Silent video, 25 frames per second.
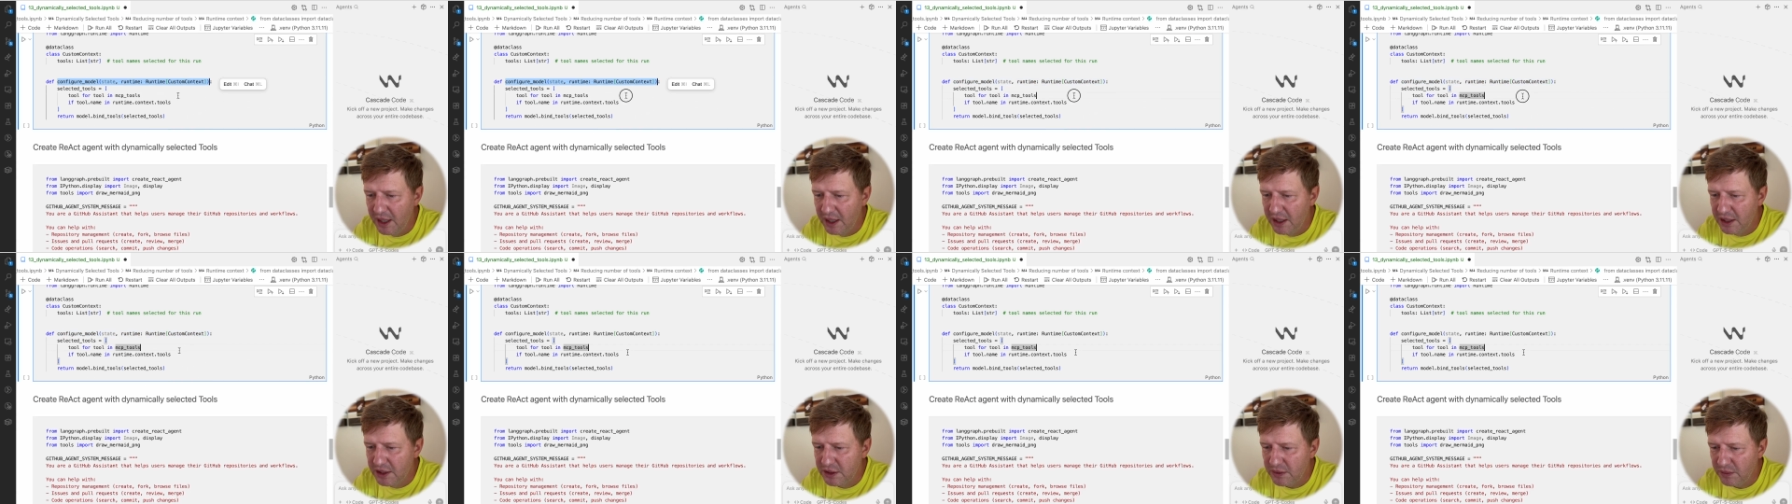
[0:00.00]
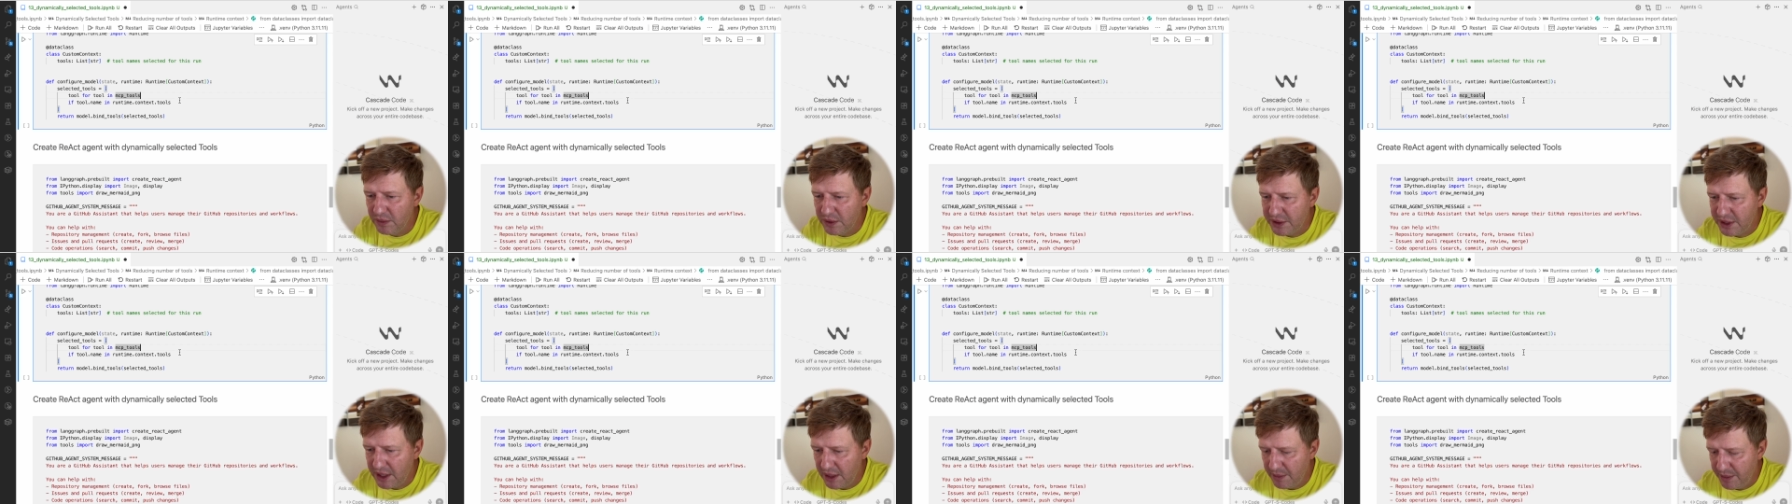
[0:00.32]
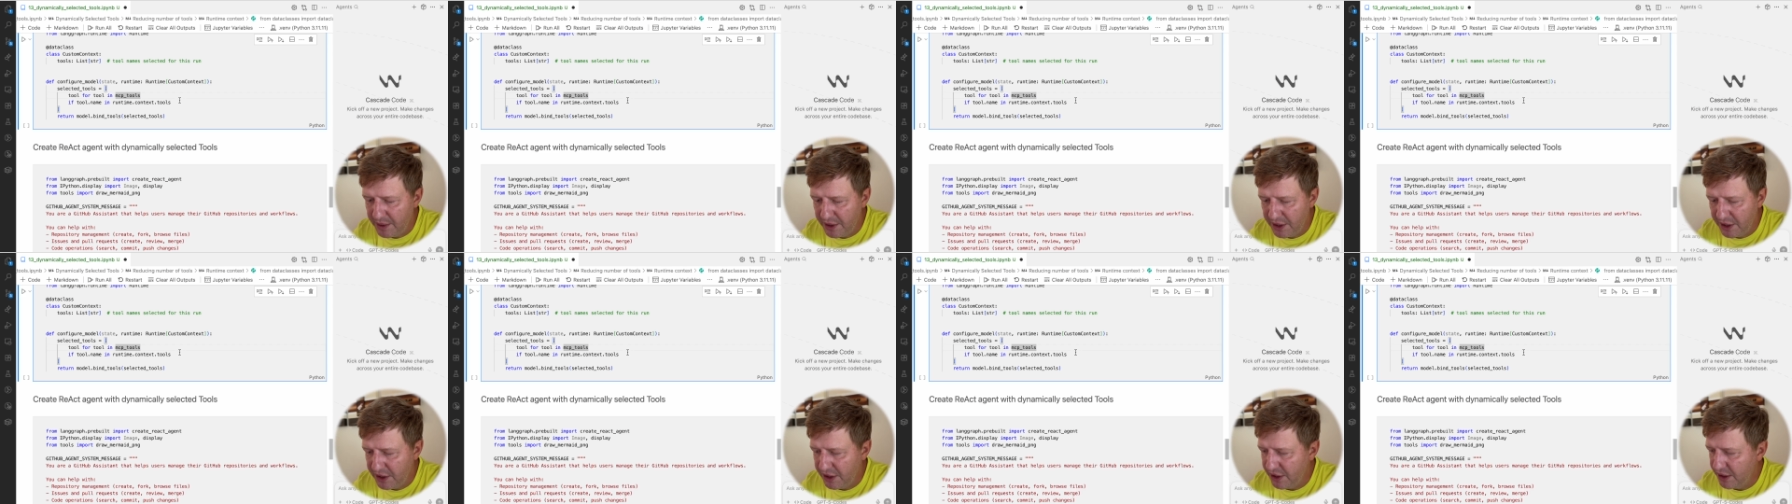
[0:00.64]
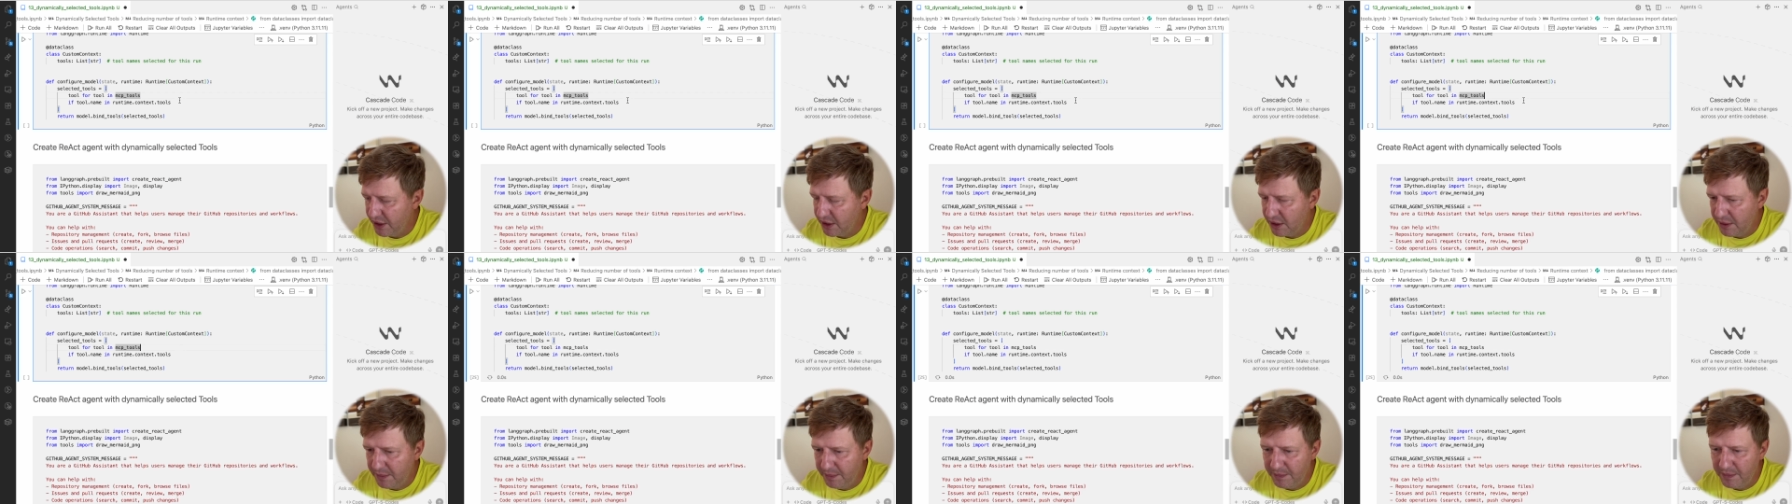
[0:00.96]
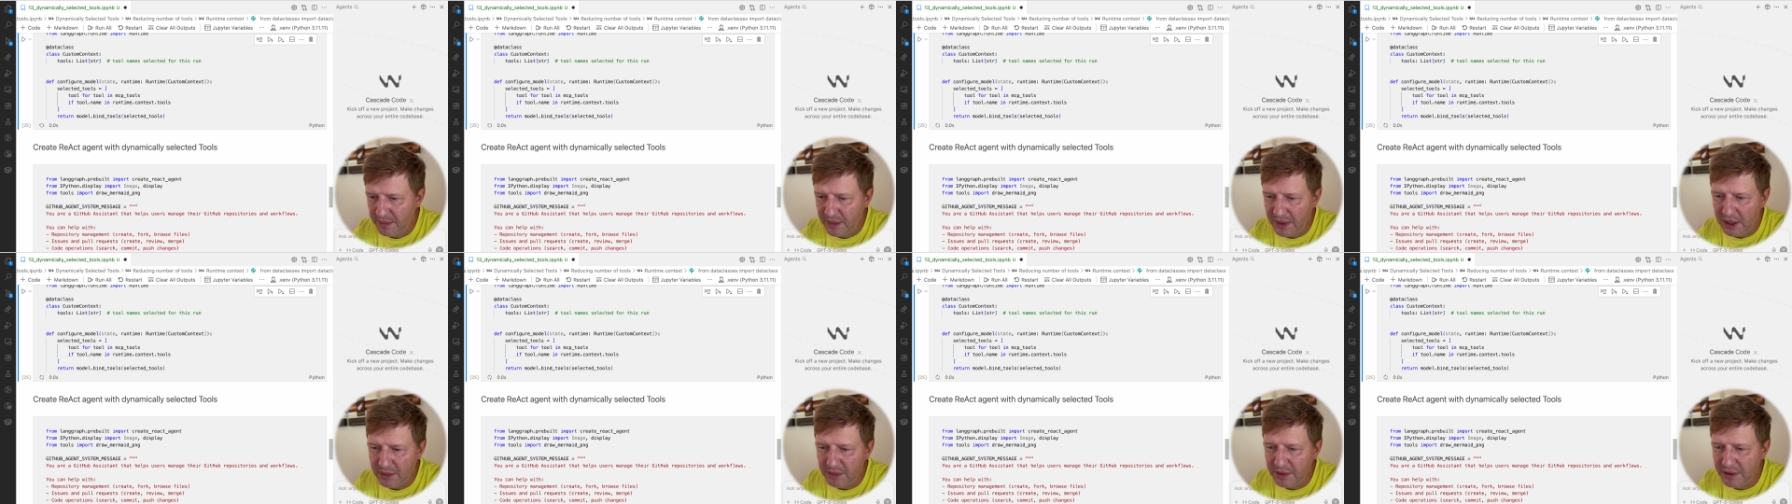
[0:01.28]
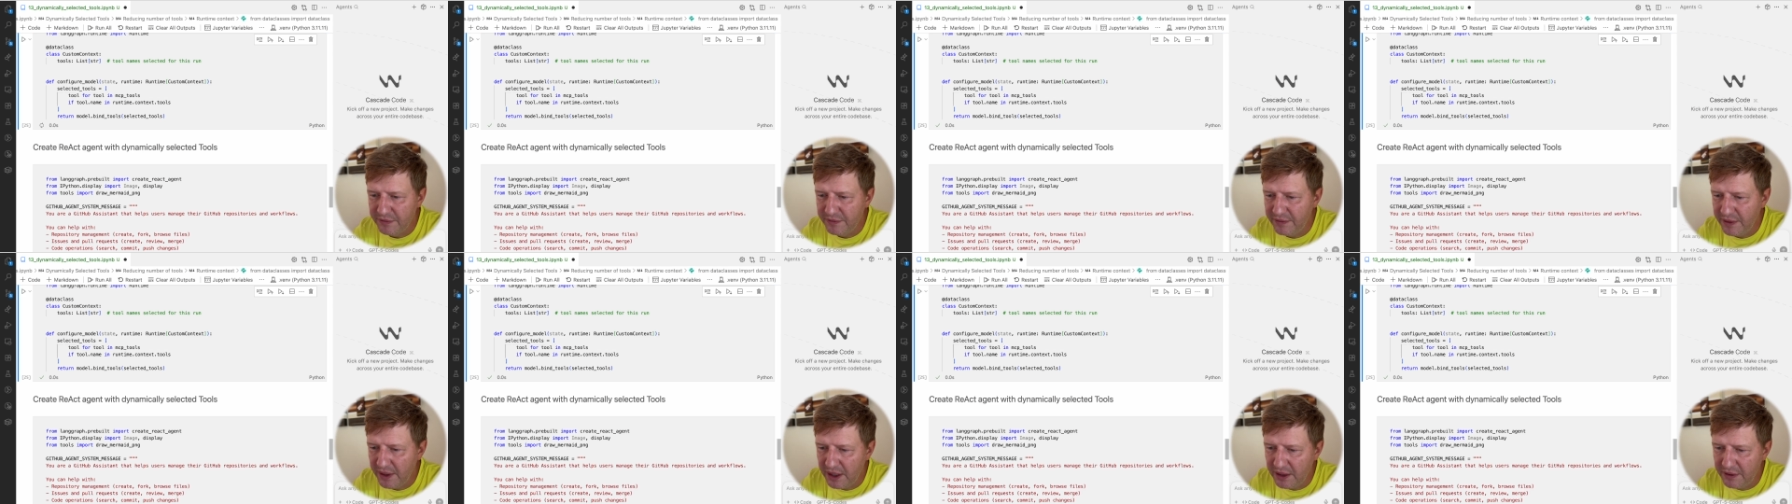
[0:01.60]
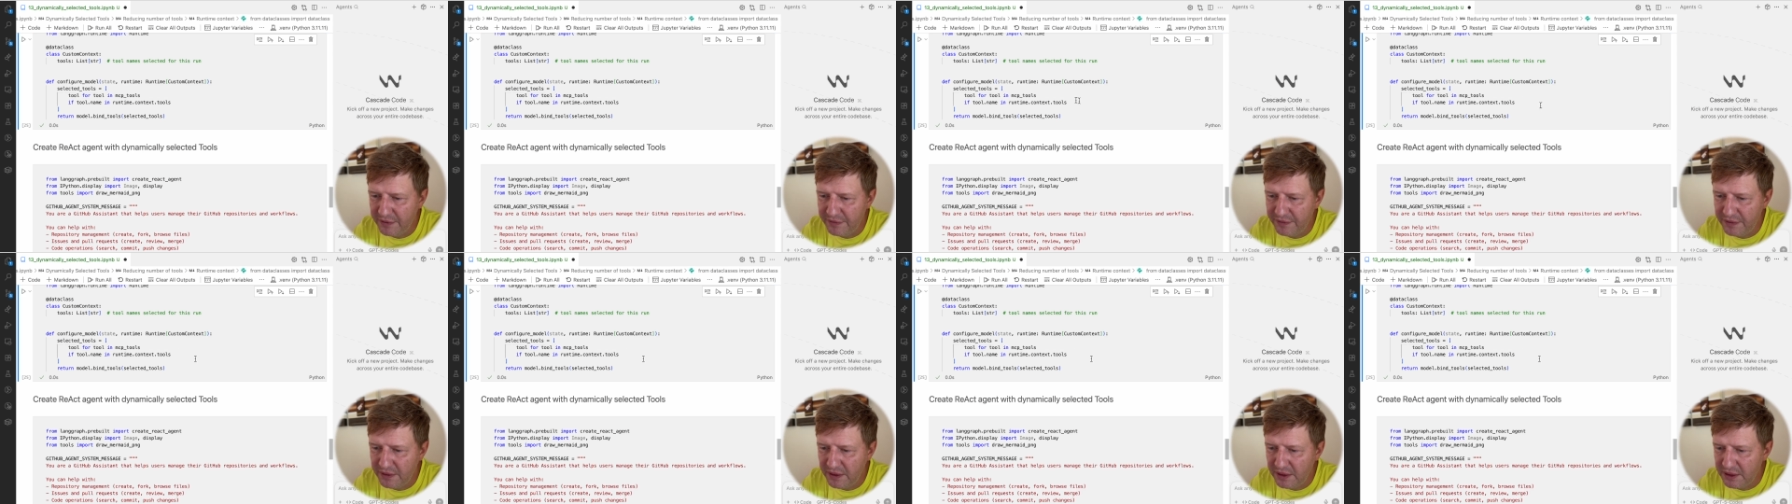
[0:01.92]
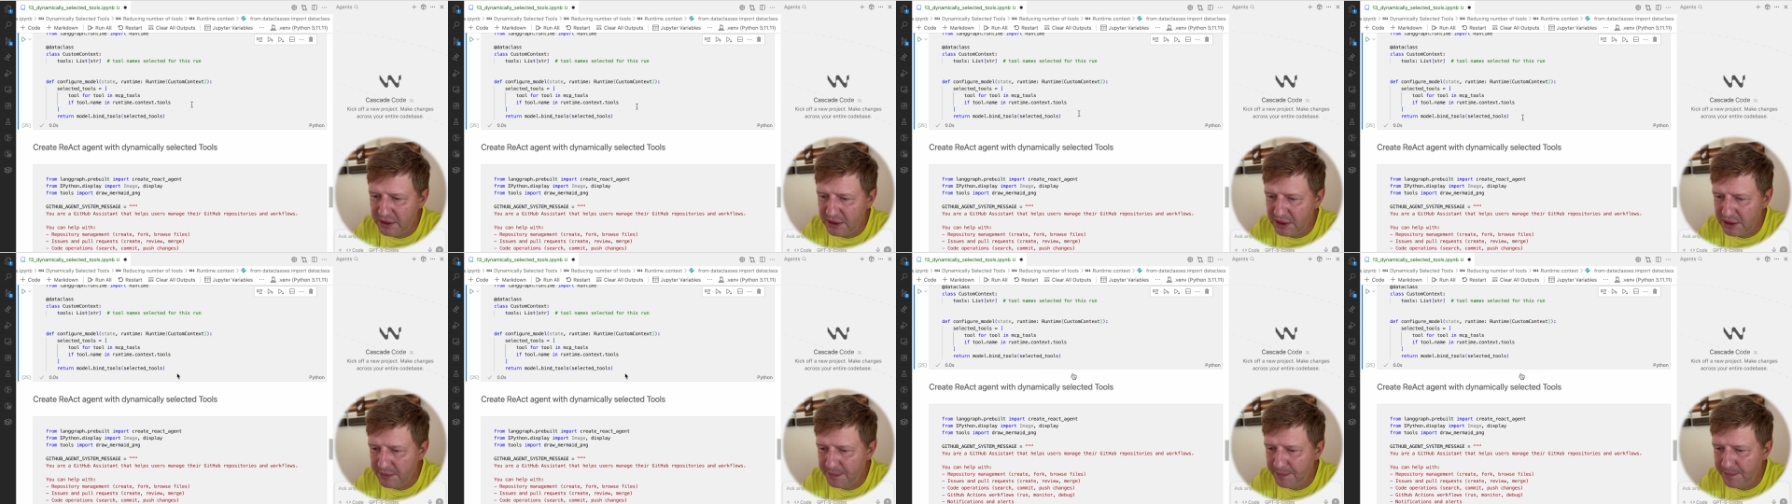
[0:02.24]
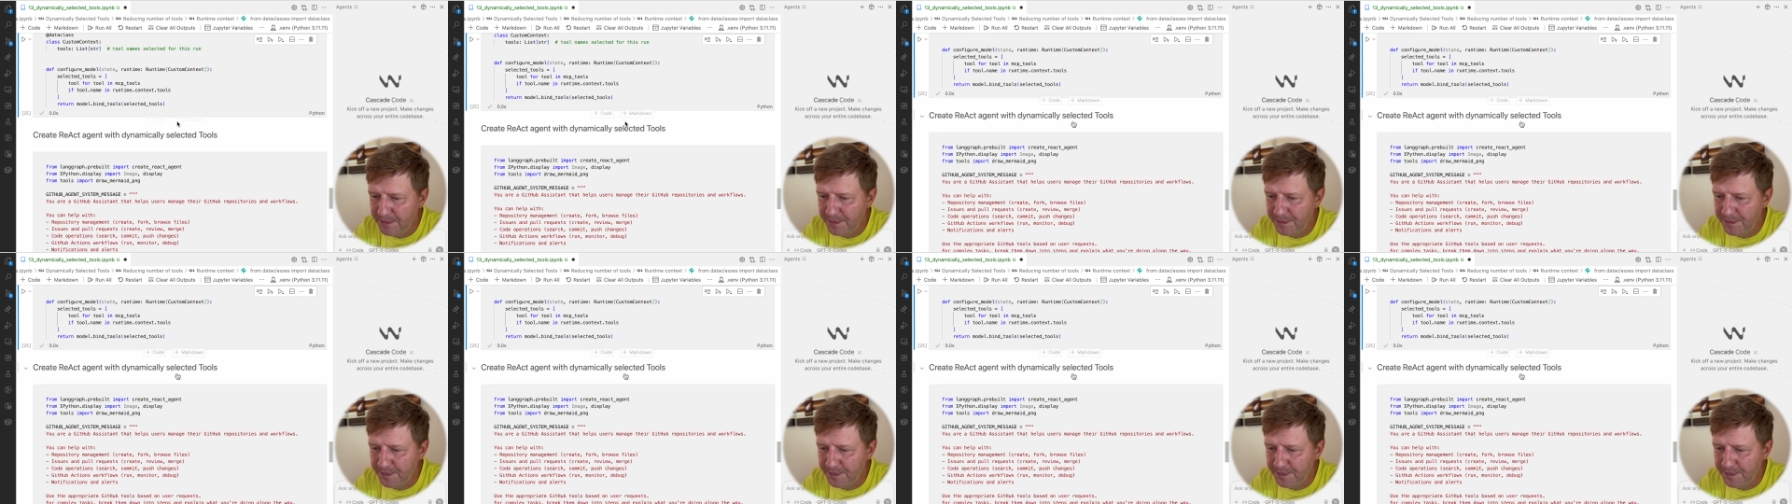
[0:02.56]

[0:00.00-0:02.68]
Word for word: So what's happening here? Let me define it first.